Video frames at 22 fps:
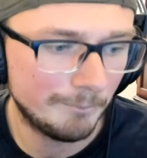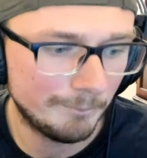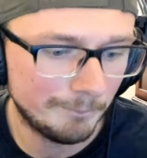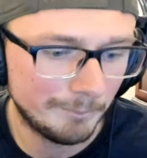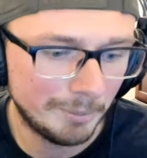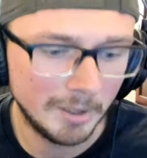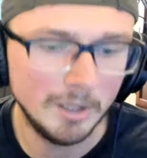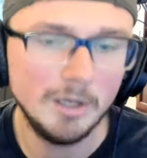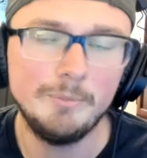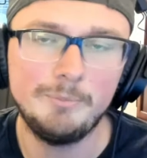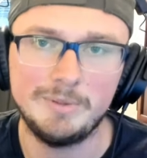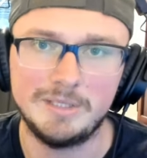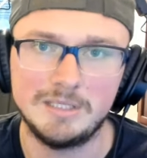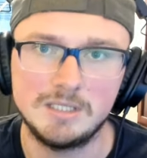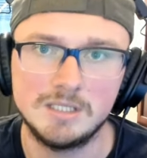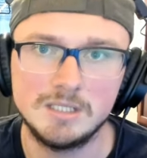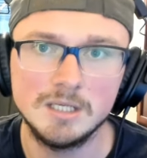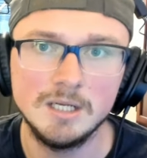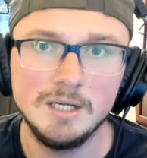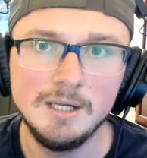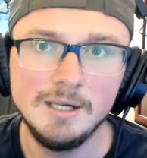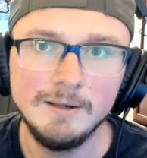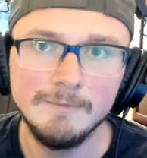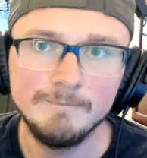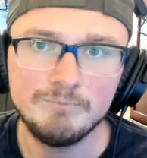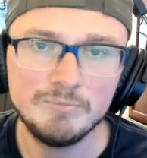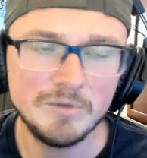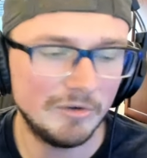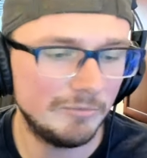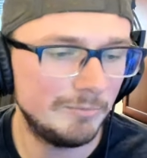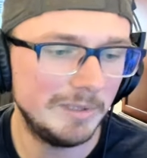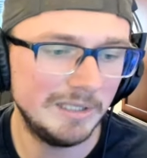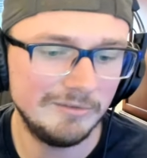purpose
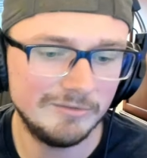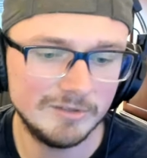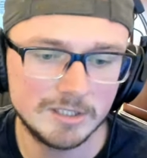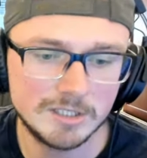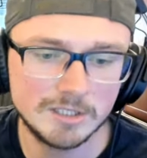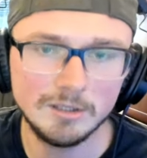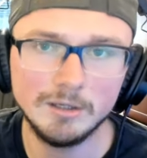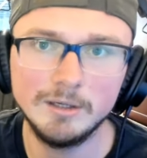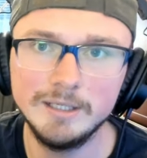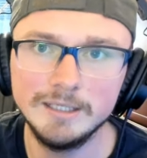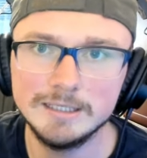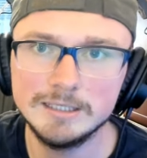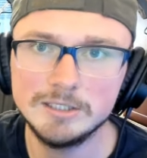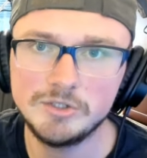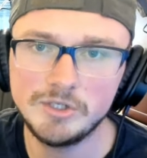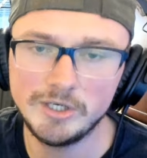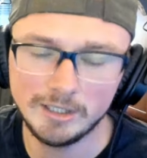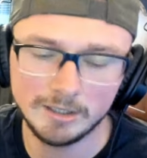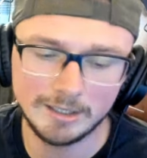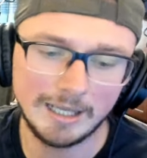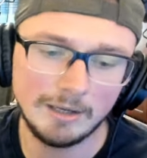of me even starting the channel.